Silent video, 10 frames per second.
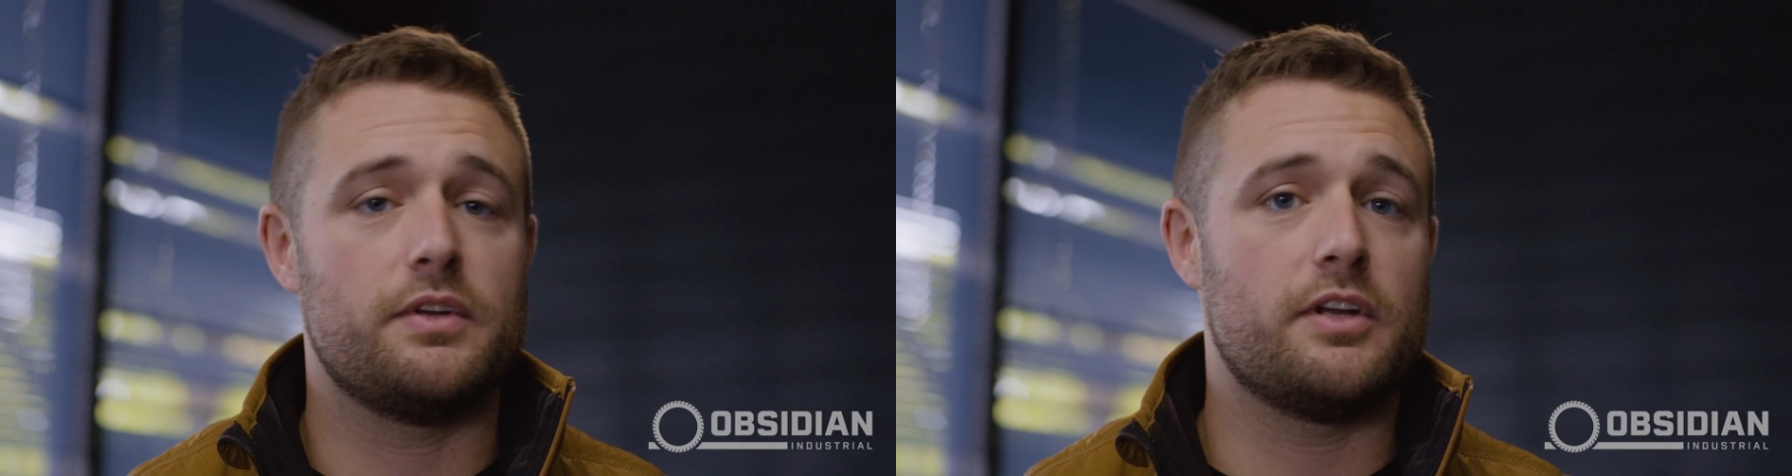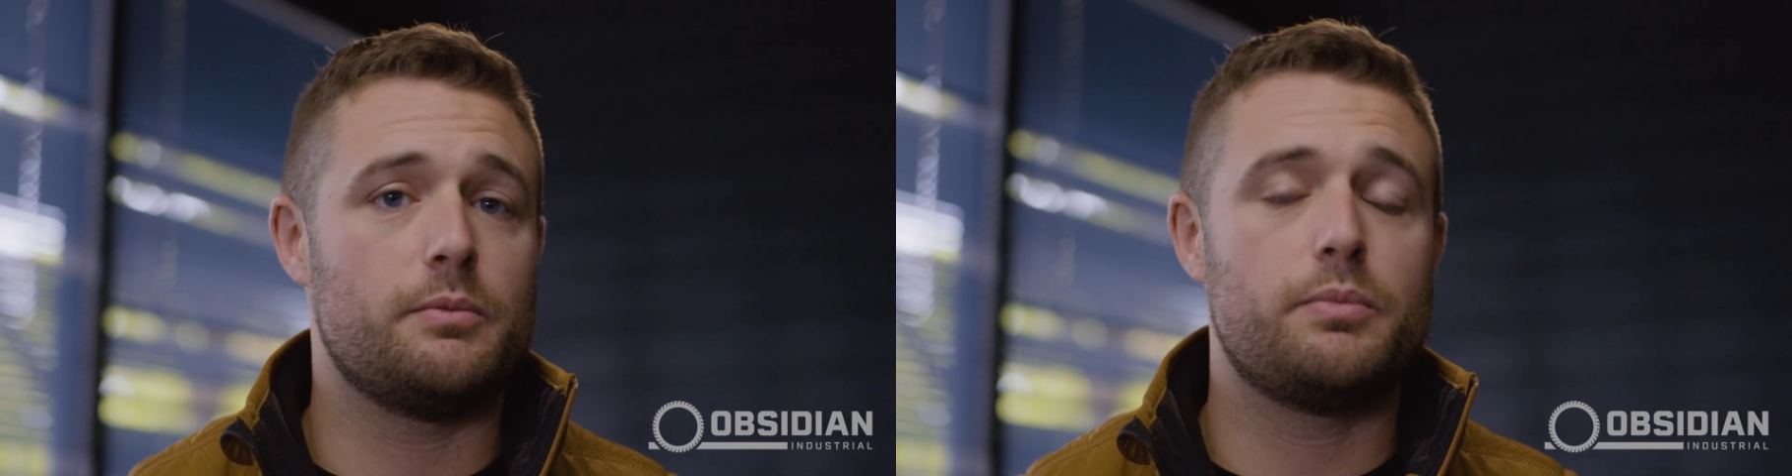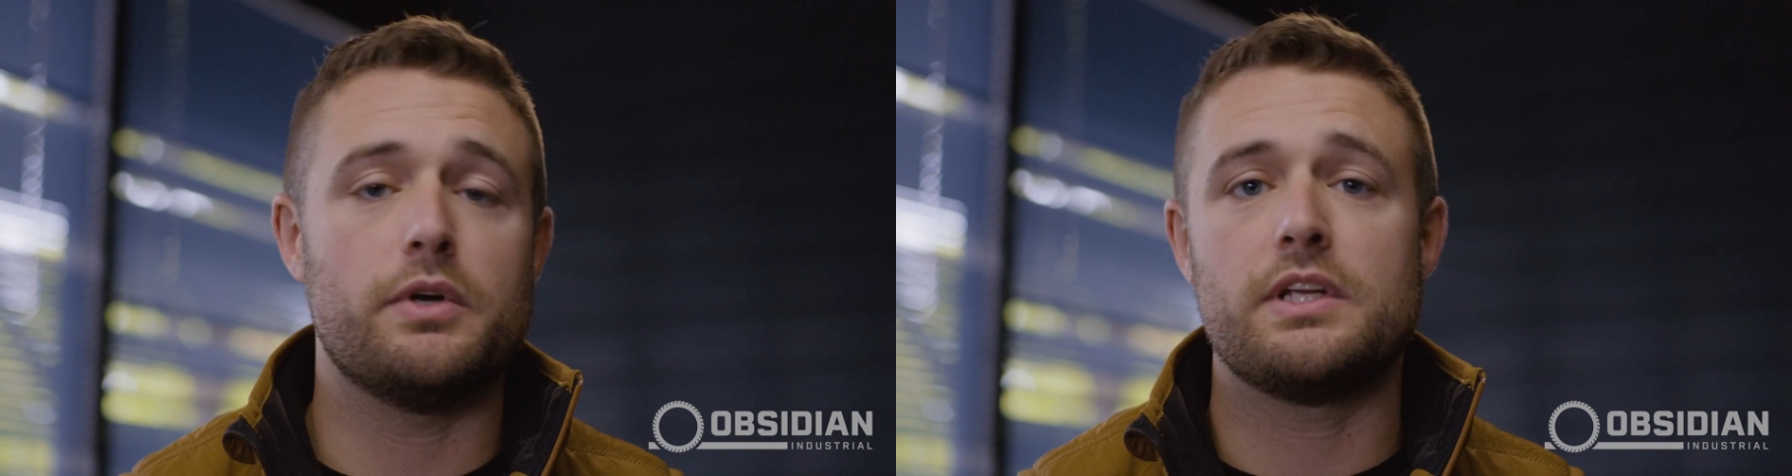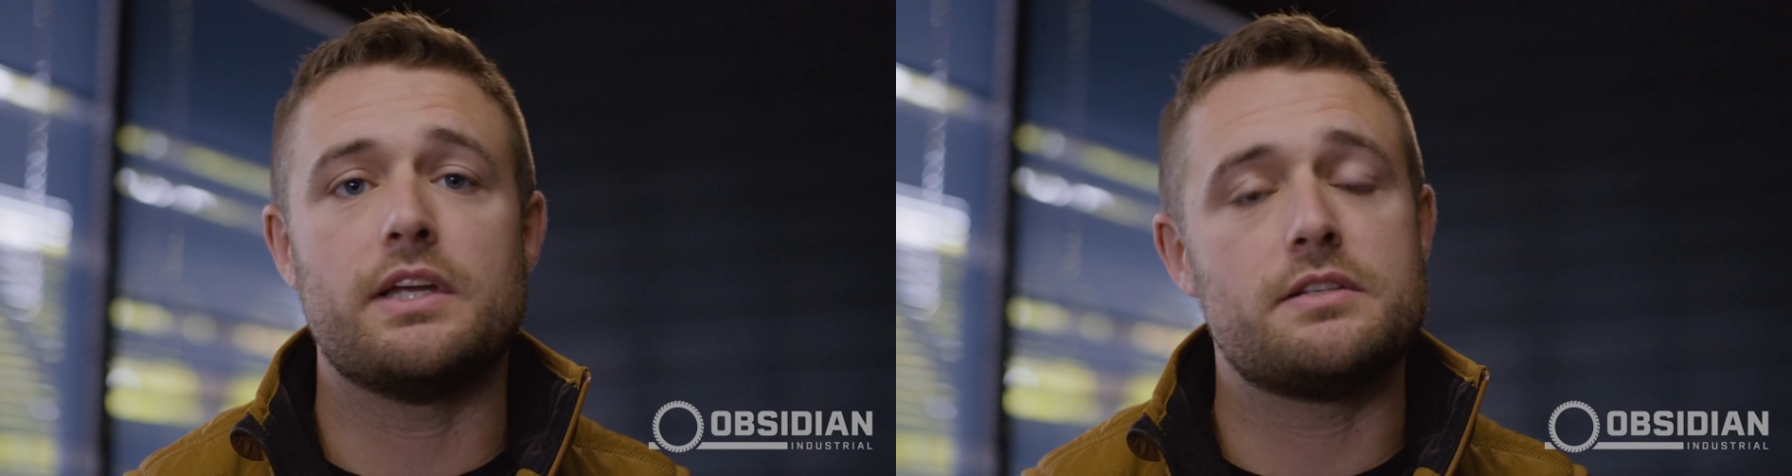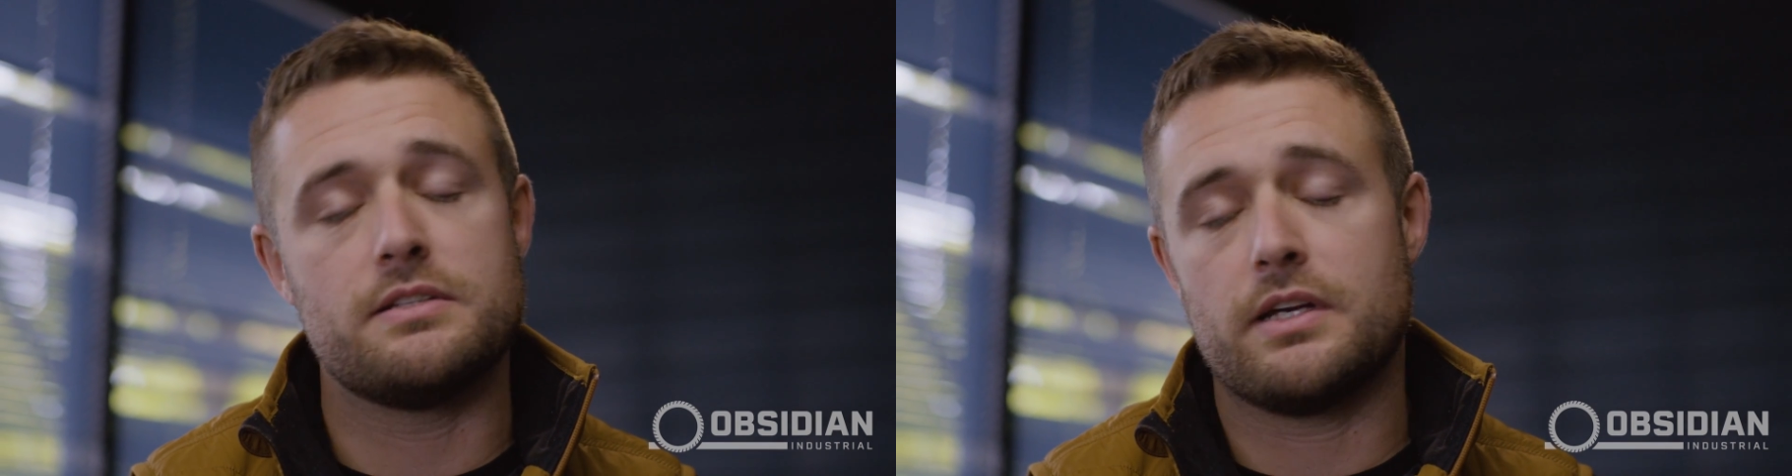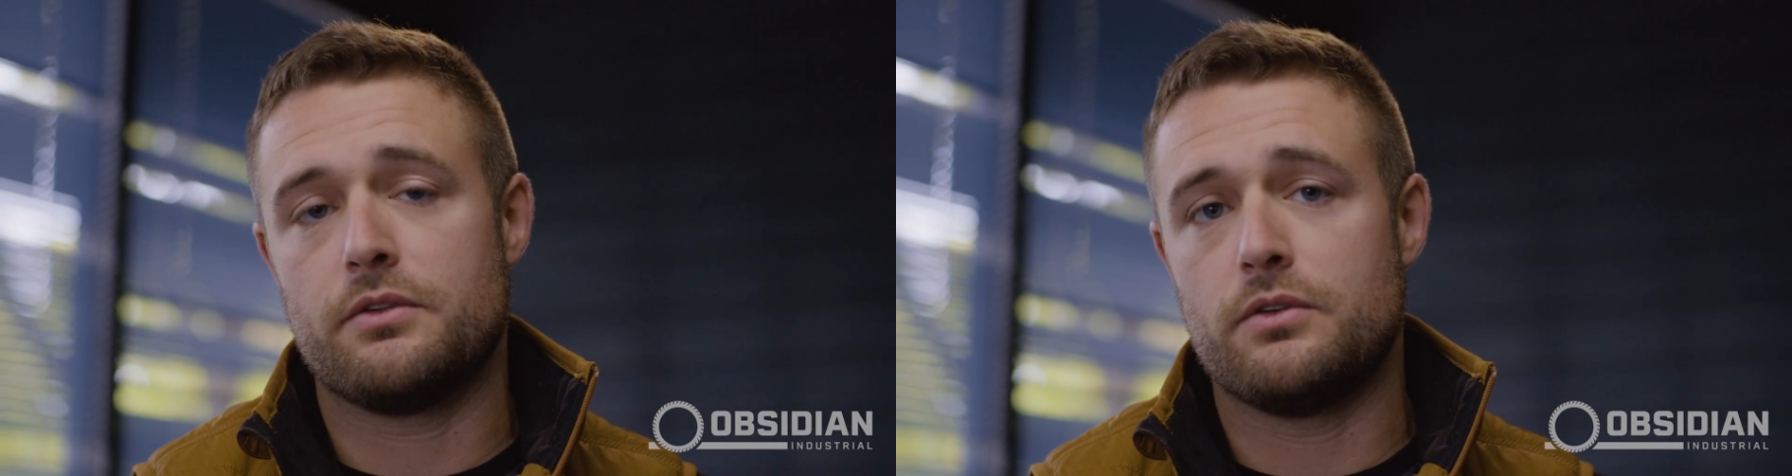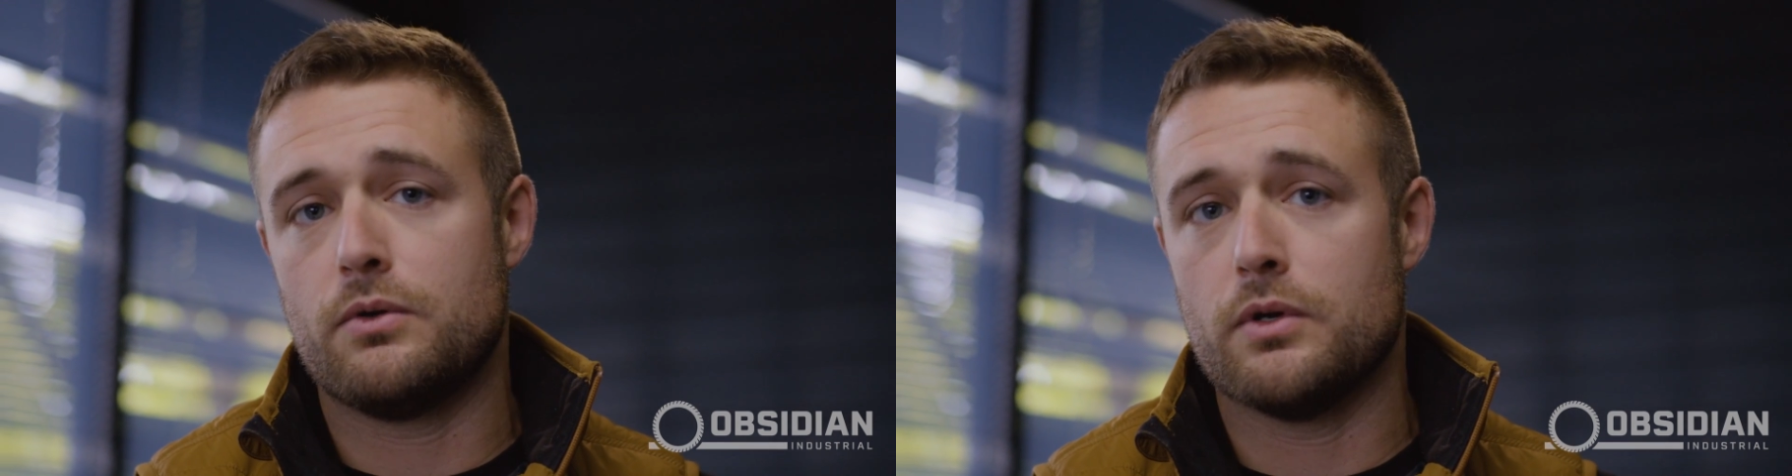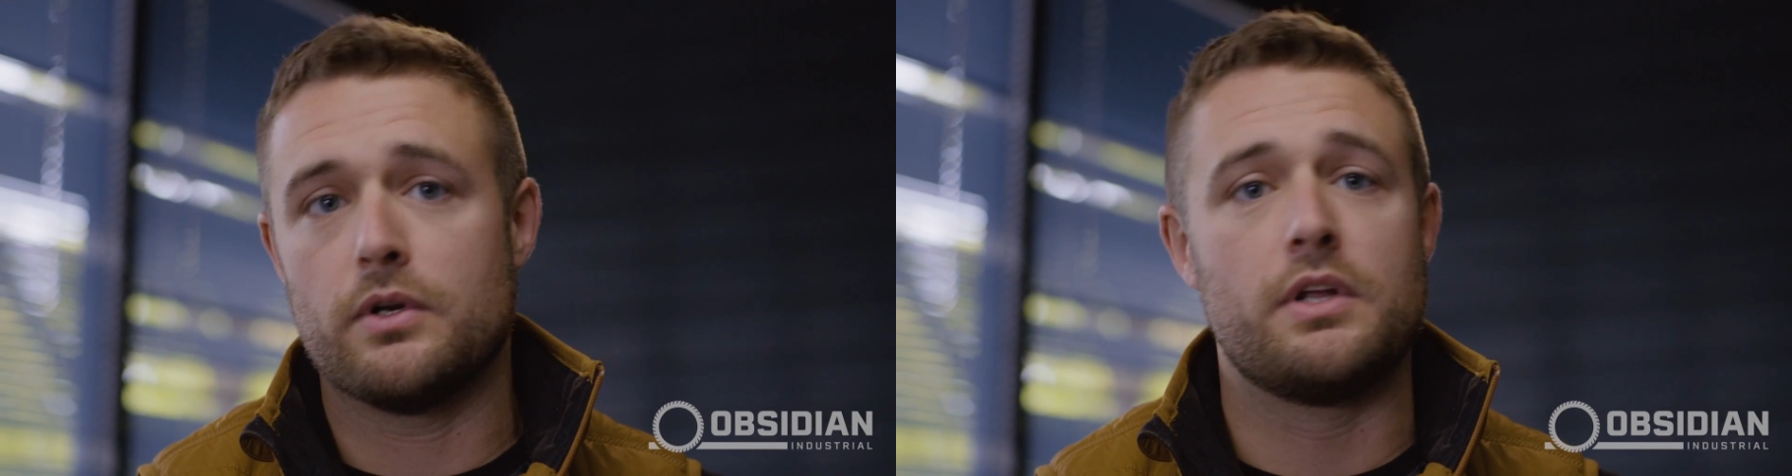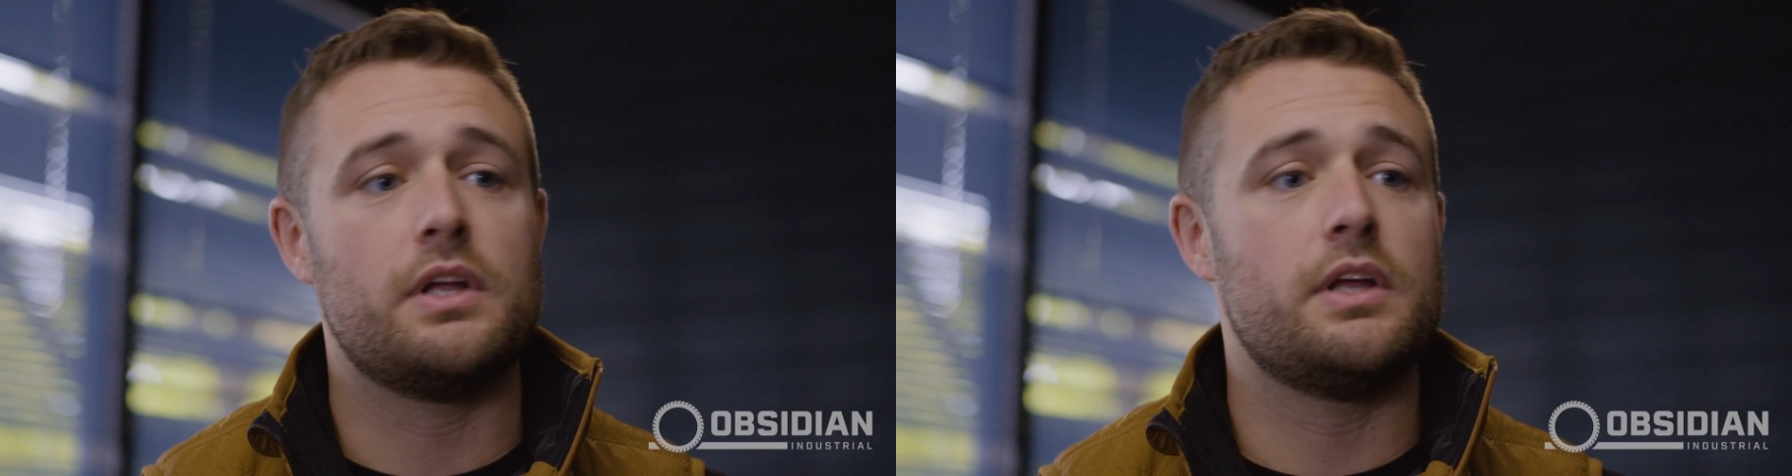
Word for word: They're going to be putting kitchens out the door.